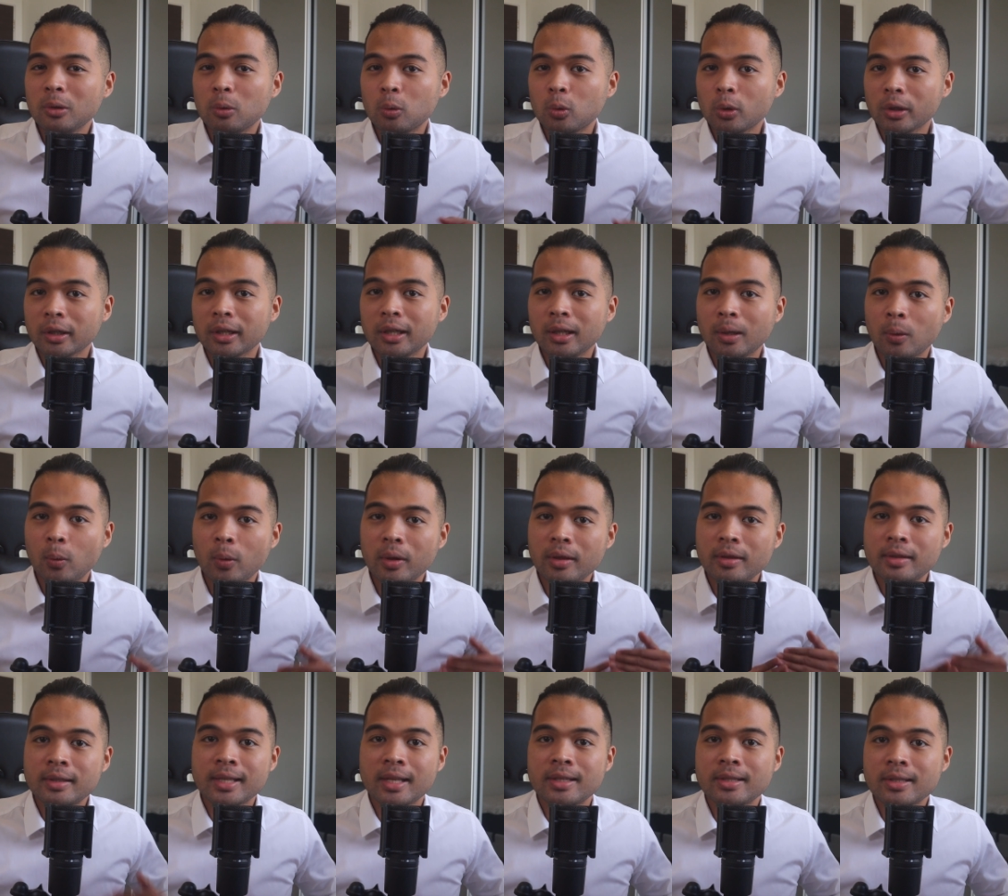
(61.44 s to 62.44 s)
you're working with
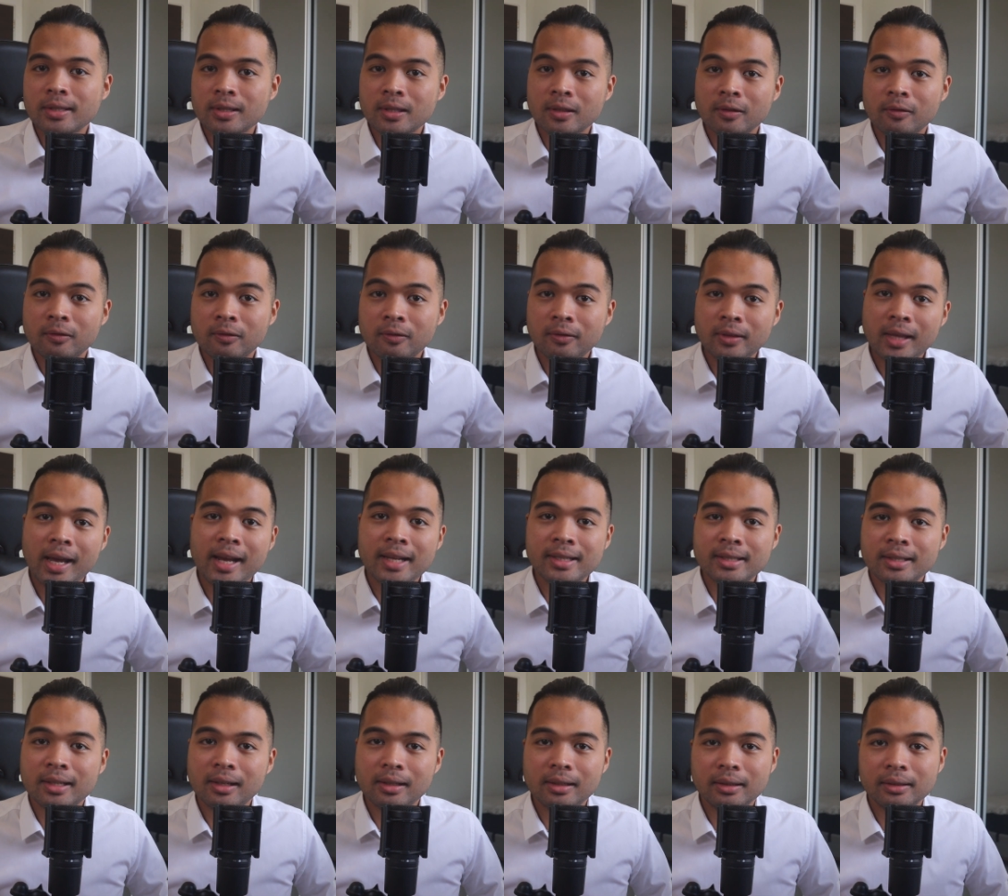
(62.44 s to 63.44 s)
sensitive
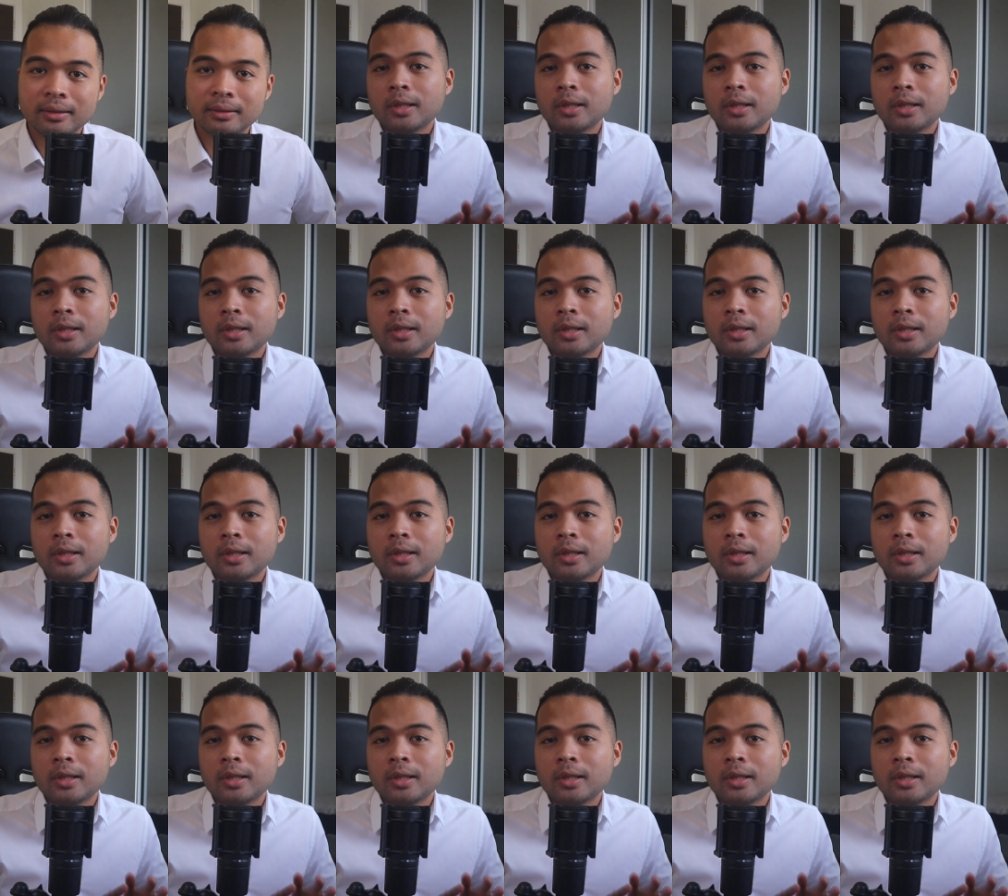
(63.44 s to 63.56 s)
data.